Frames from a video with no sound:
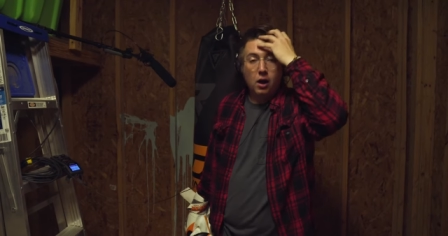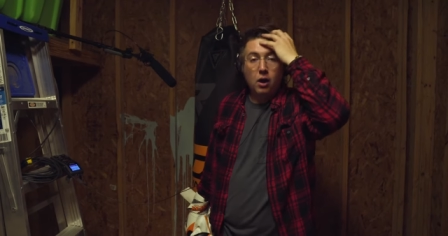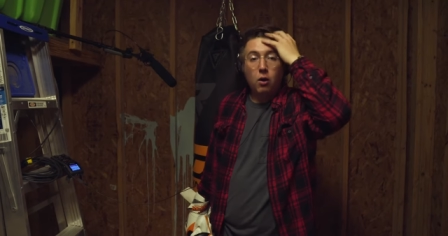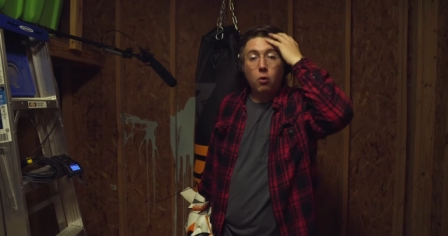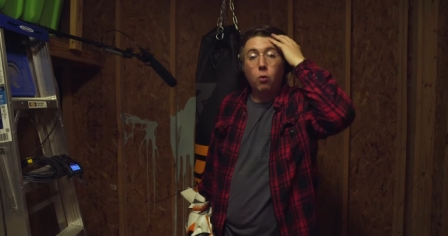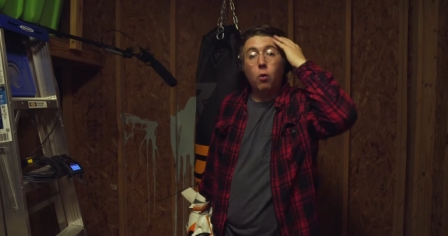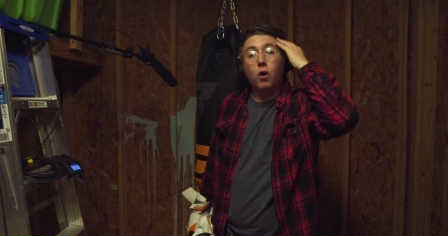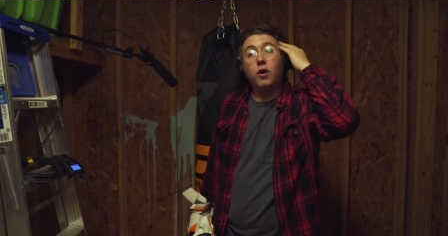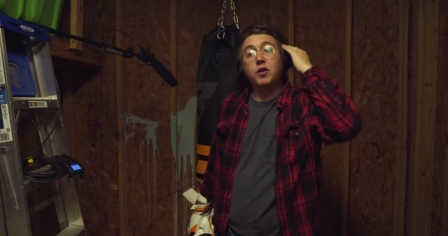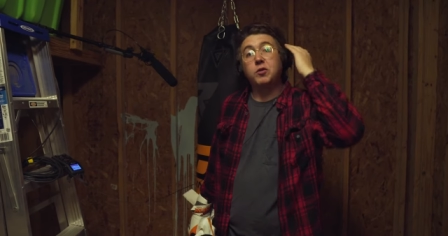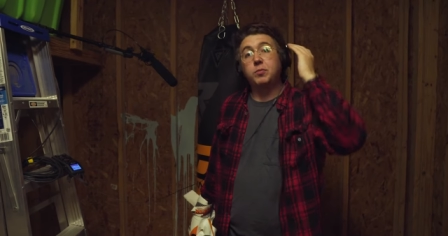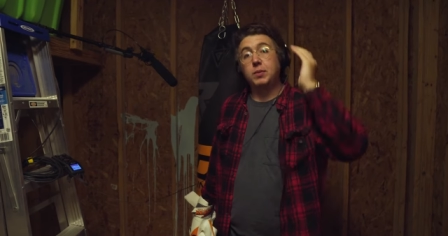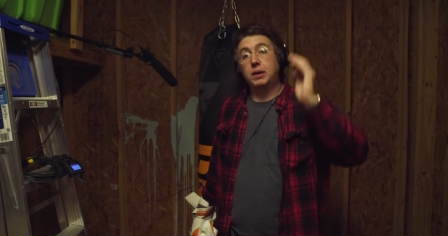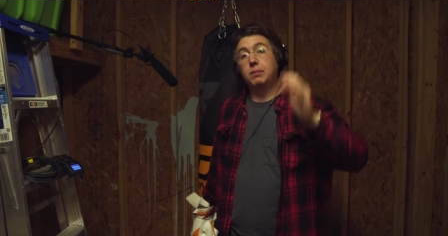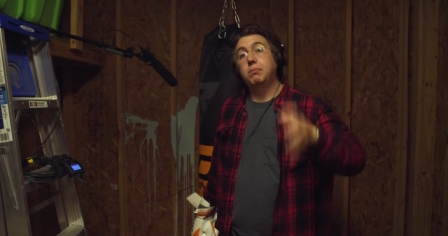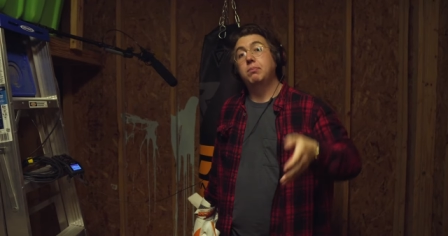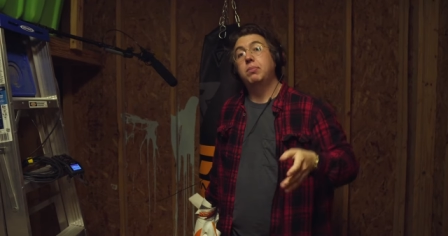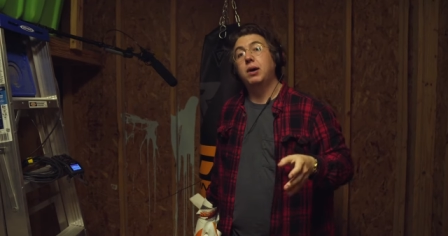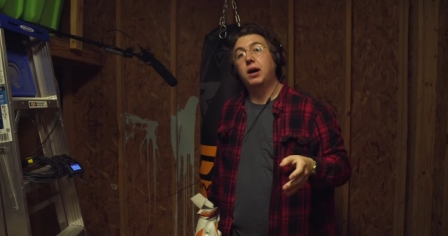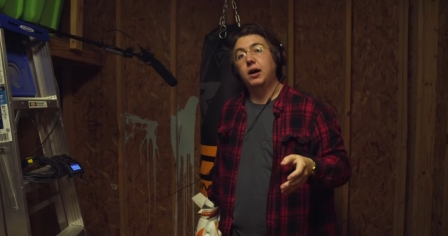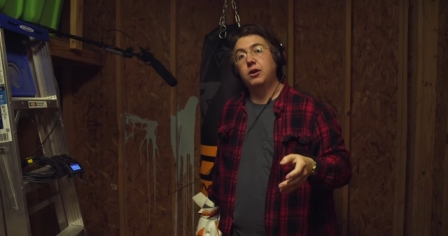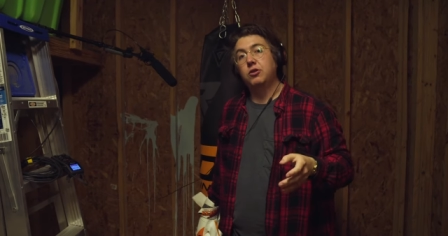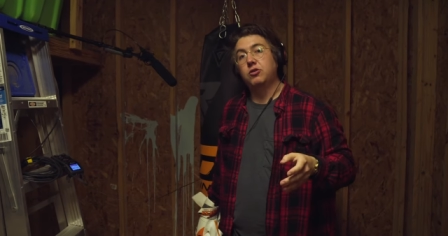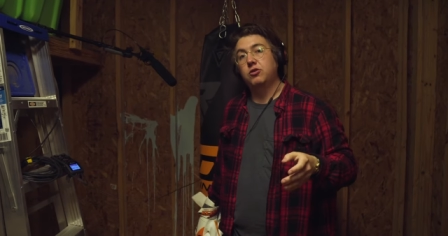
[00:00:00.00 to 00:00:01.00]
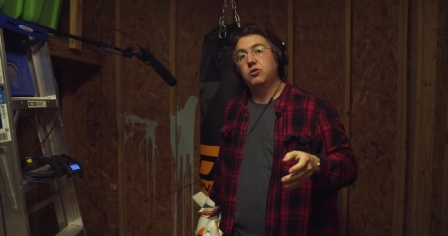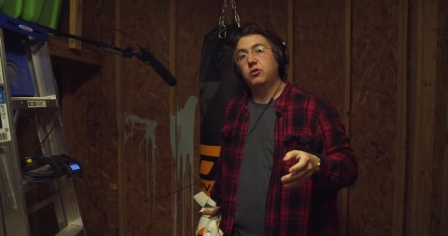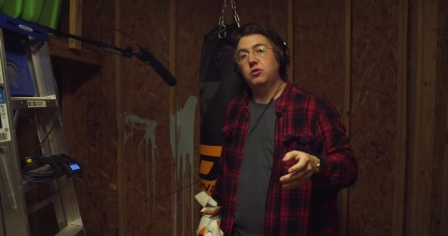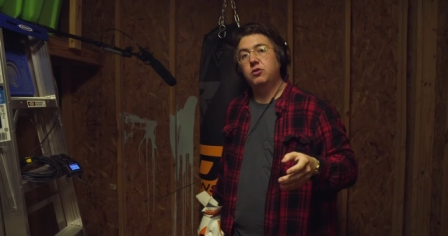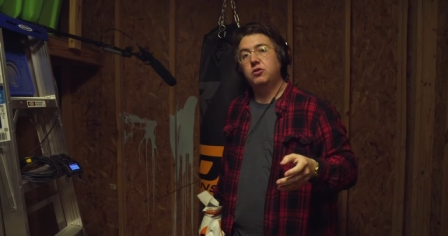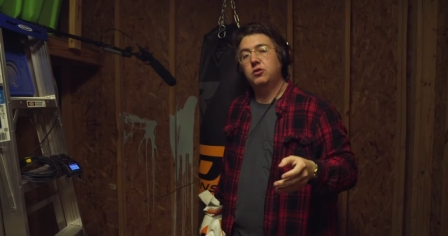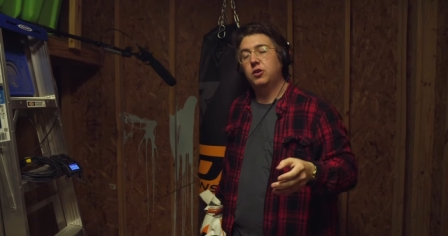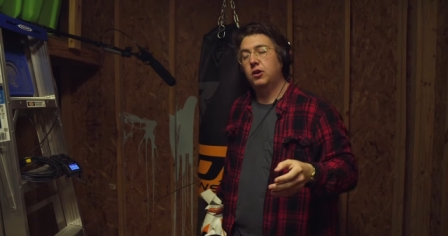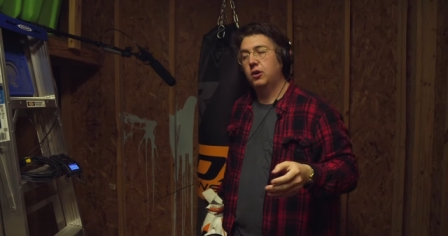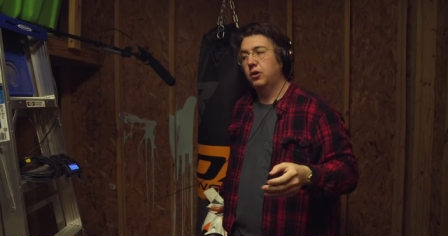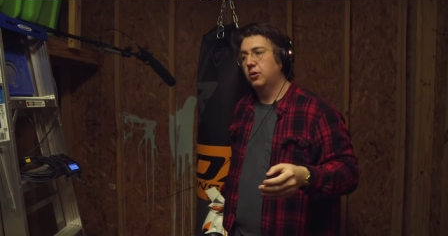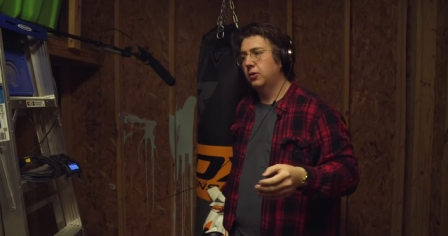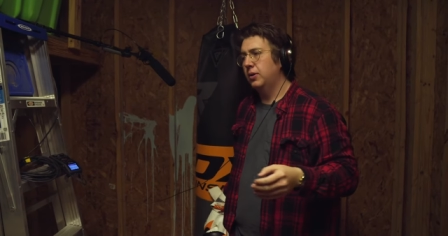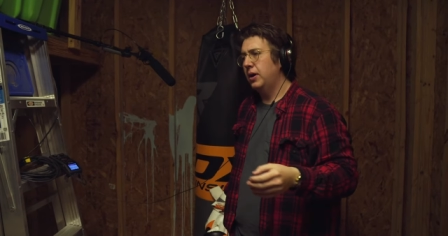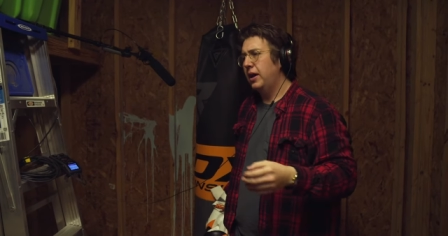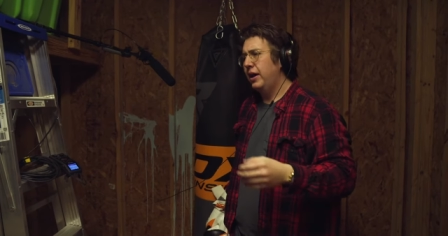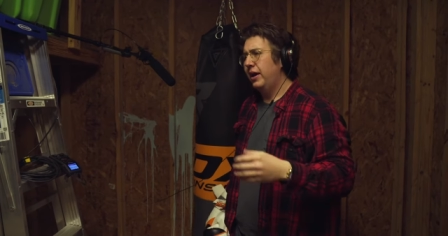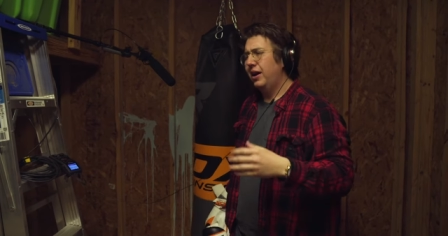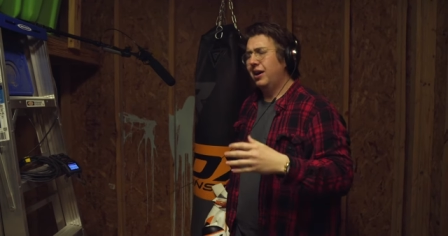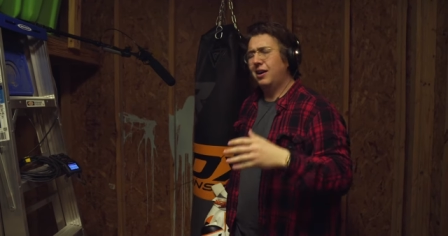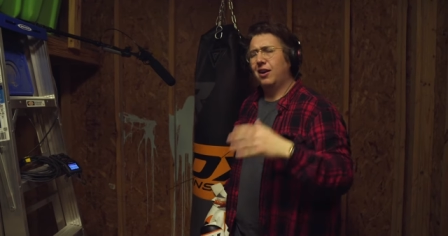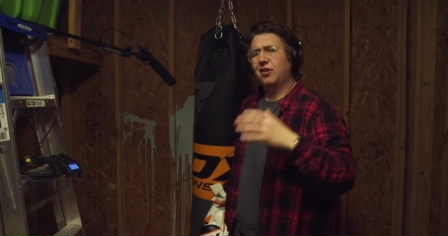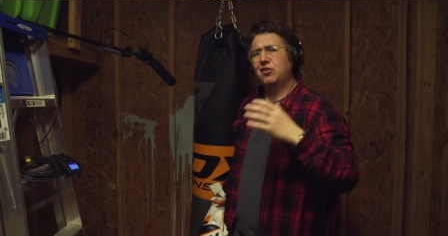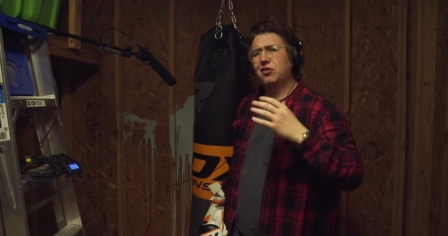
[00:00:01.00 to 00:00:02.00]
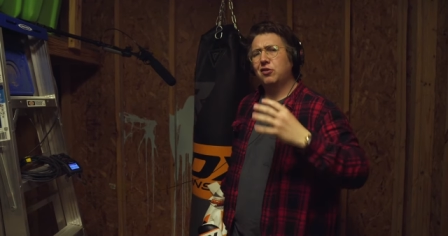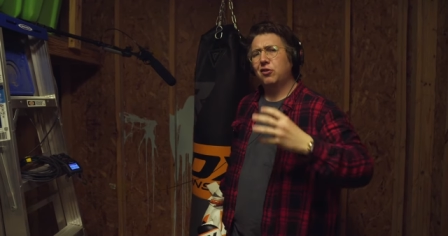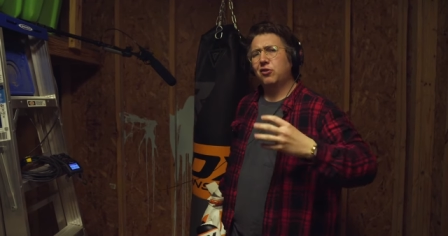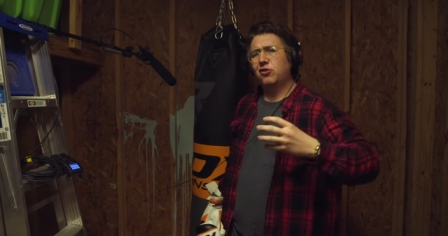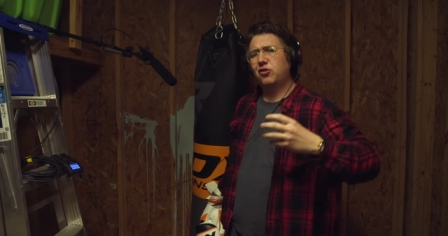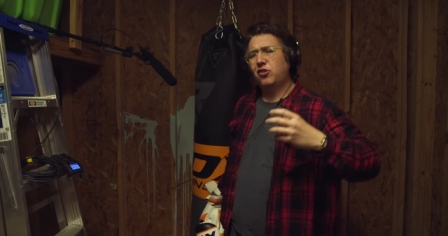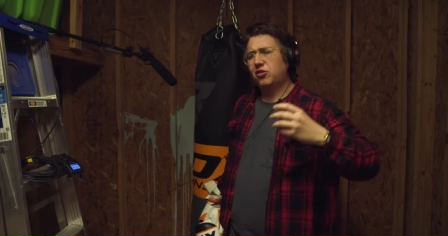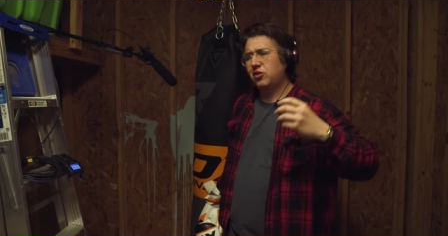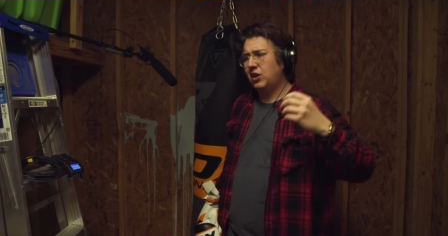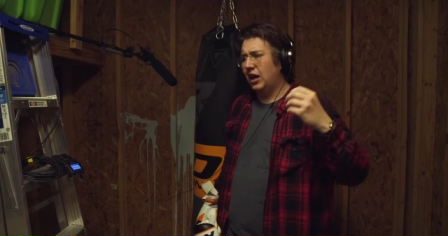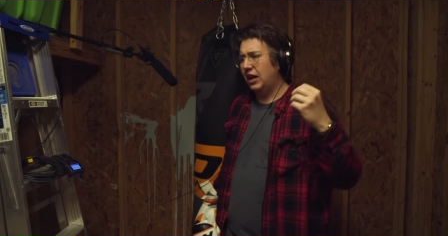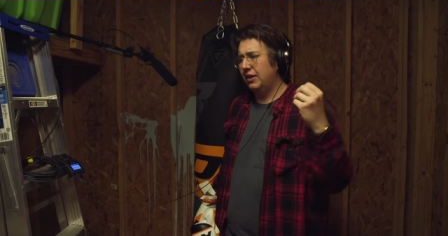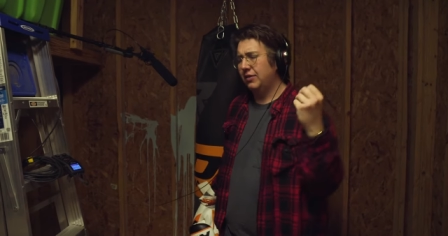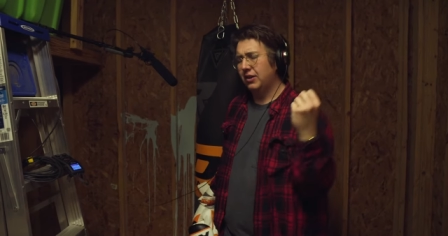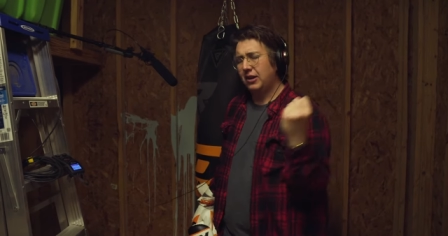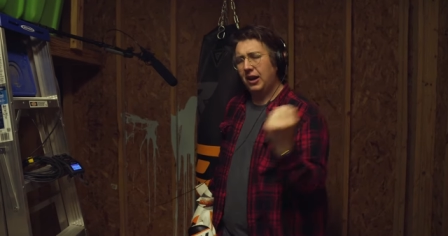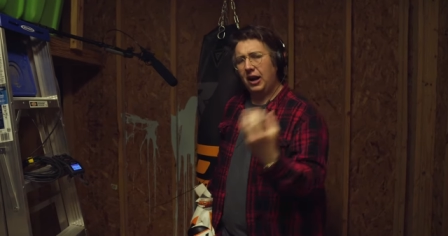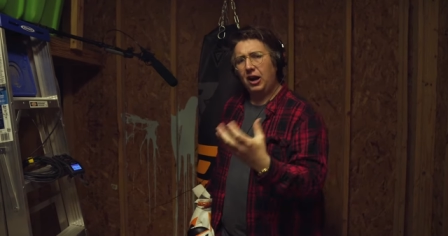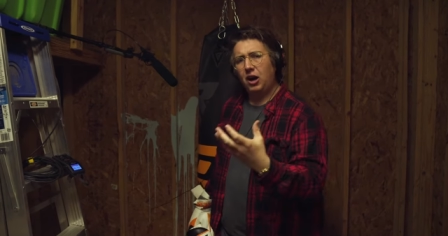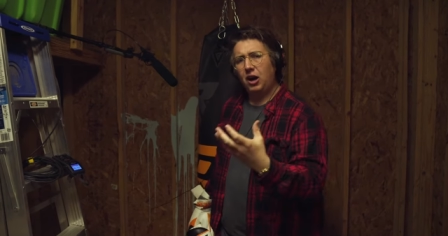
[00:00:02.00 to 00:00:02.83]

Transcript: while it's being punched. So and also there's just kind of an